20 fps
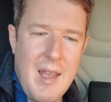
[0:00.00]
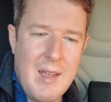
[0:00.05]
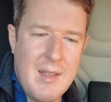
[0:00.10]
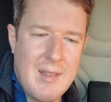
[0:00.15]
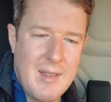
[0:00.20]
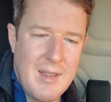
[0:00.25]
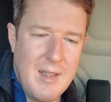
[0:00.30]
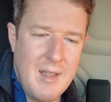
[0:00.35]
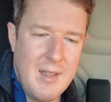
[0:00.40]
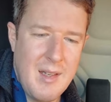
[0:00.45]

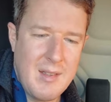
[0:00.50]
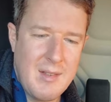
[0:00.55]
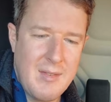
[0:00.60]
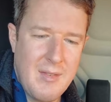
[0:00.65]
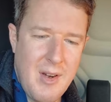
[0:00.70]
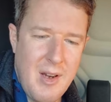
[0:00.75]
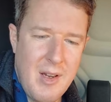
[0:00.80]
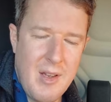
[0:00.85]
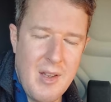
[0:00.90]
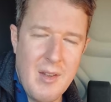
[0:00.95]
Excellent, that's
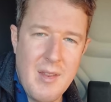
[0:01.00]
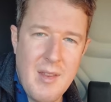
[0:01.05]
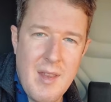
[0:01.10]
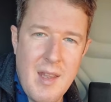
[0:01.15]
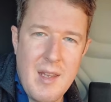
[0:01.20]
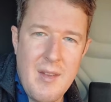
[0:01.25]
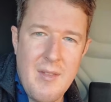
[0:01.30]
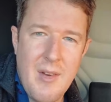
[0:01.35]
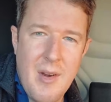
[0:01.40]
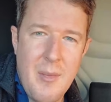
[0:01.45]
very good.
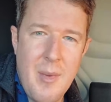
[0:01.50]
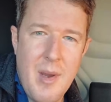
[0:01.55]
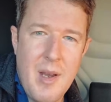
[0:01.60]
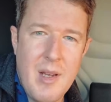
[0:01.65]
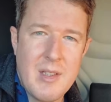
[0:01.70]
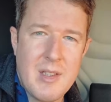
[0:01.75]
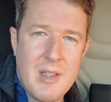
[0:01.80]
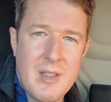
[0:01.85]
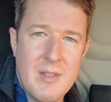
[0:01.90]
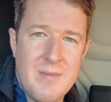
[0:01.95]
Thank you very
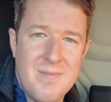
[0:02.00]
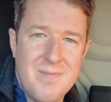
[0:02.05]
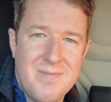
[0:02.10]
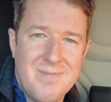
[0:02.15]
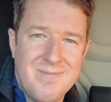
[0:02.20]
much.